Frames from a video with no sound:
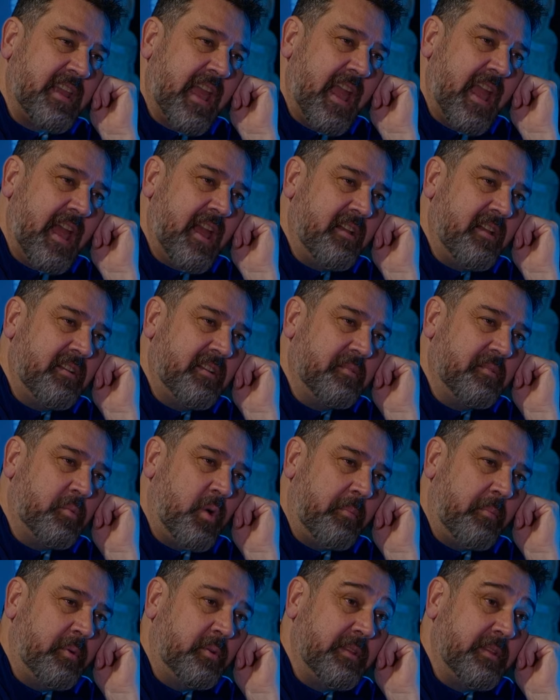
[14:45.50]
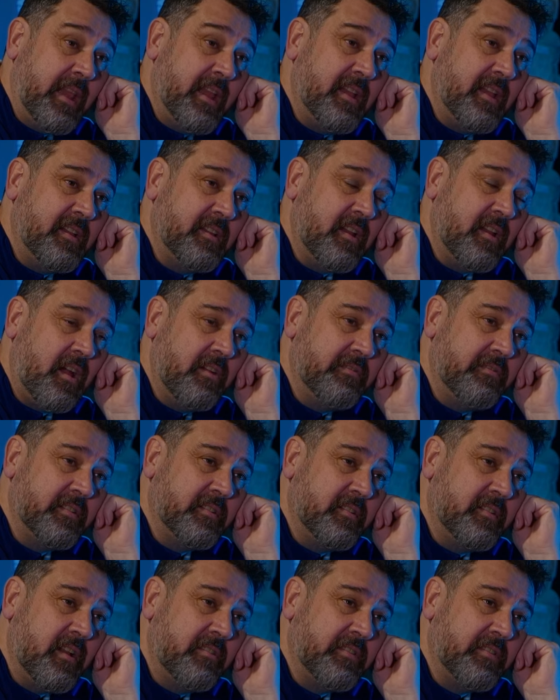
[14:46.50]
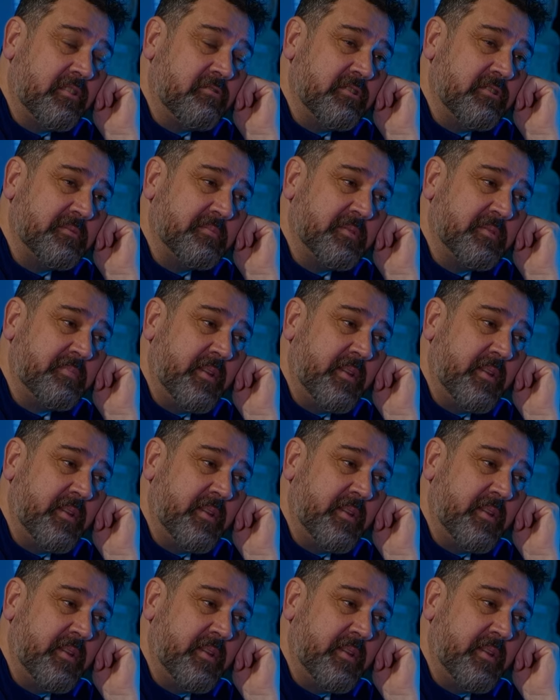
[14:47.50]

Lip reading: scare and a wobble, over the Christmas